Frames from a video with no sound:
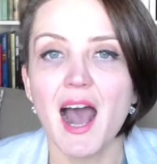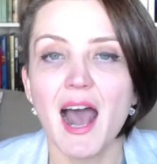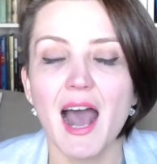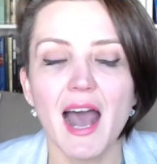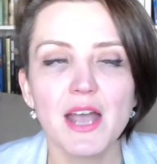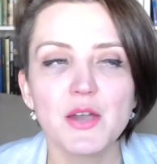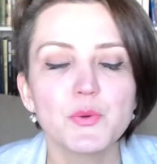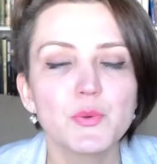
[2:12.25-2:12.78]

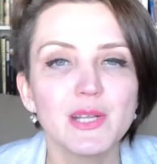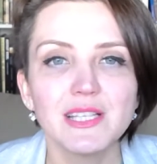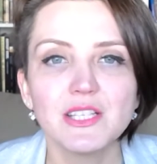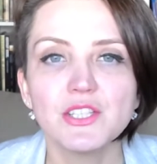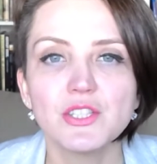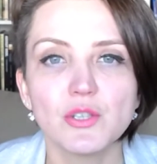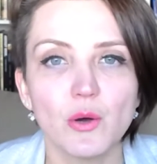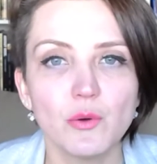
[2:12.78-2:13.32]
I really
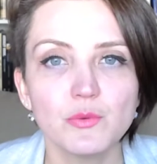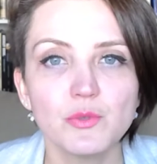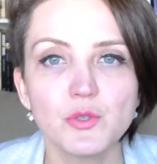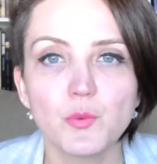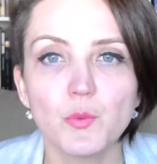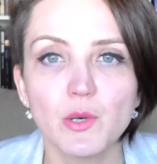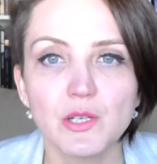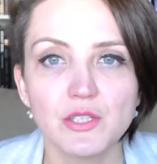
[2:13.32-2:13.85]

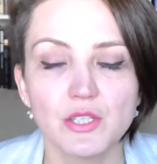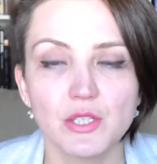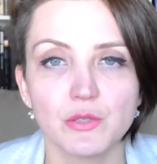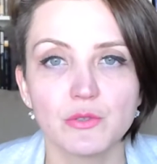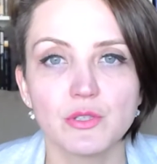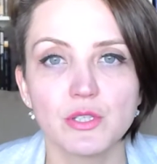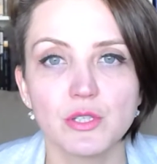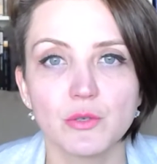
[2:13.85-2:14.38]
don't want you
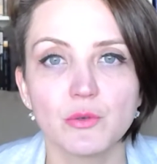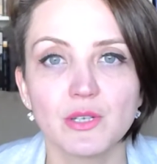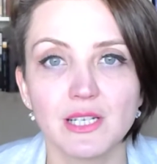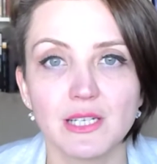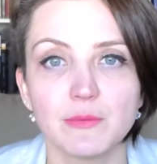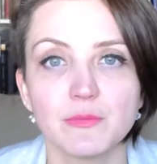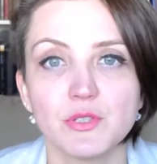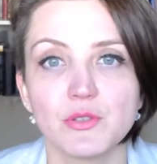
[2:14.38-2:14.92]
to
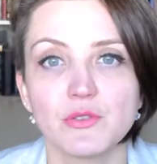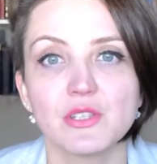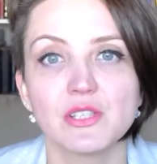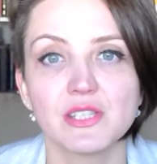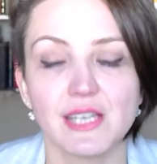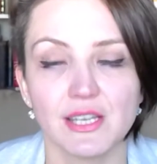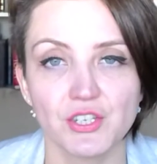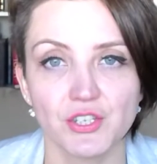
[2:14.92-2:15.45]
come to these
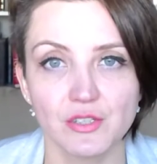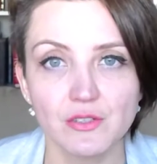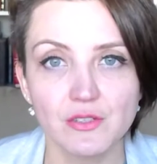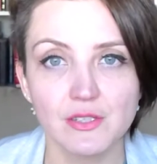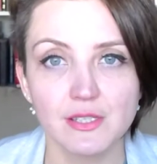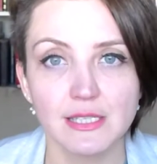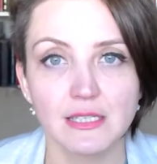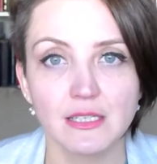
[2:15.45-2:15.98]

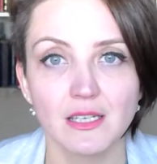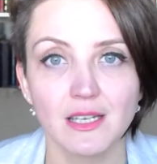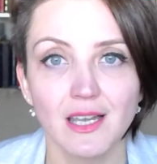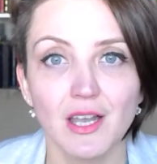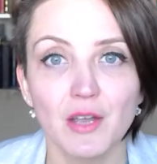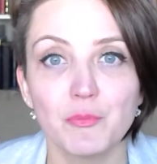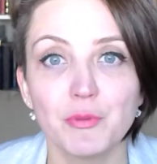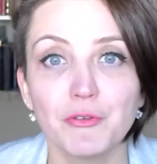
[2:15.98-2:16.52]
sessions
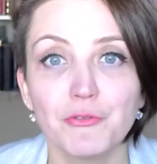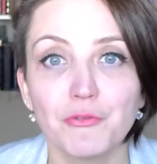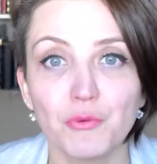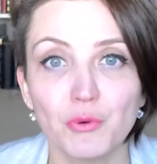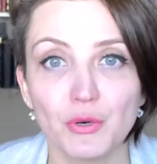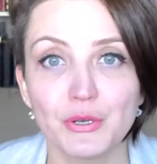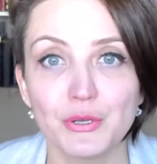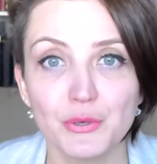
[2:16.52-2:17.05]

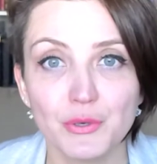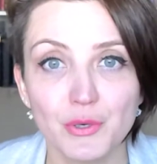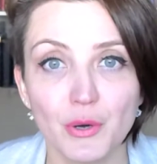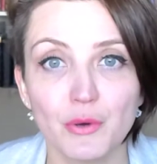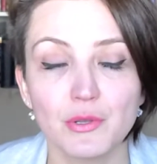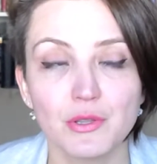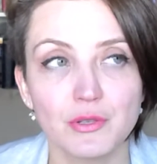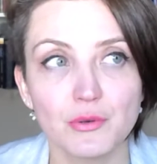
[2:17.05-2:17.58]
before you
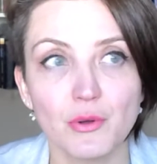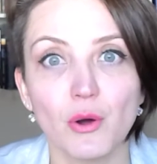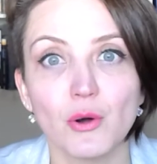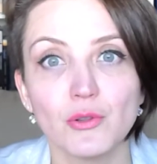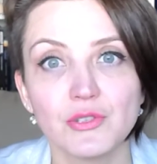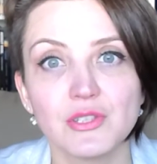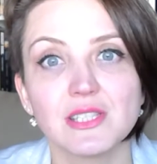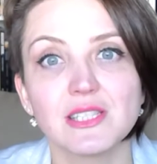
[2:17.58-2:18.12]
go through
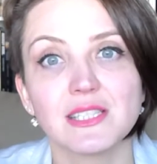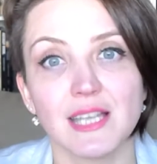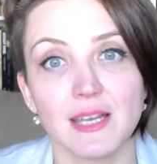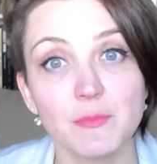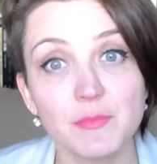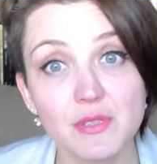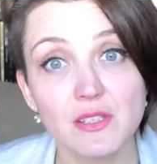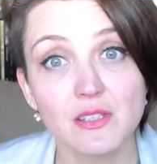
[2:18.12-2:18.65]
all the
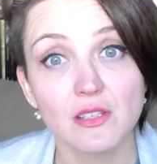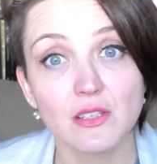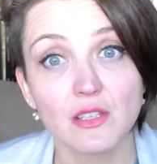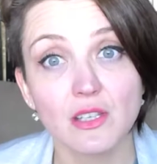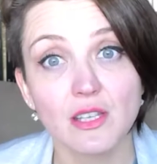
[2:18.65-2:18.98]
steps